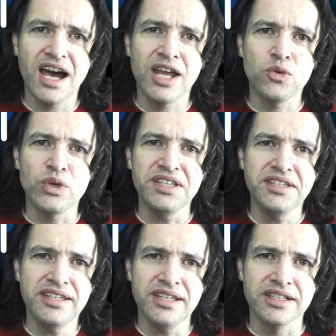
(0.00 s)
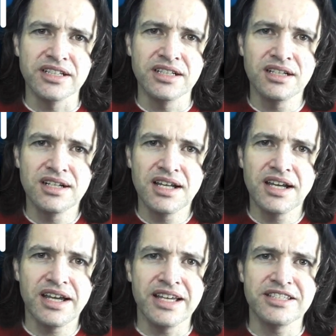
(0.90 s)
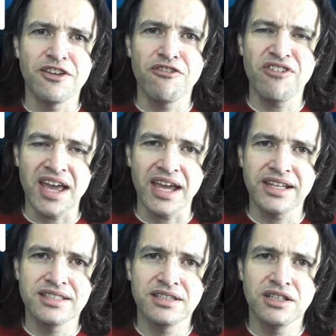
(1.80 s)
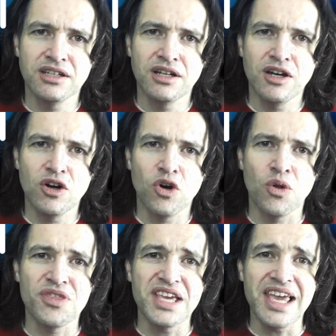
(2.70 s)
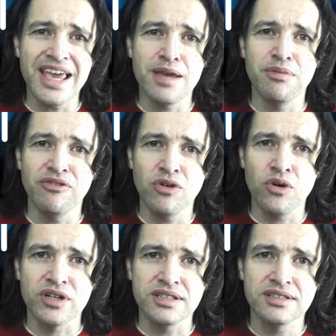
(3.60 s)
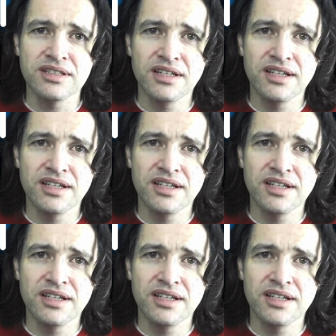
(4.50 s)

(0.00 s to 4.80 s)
and we hear its effect on the A before it.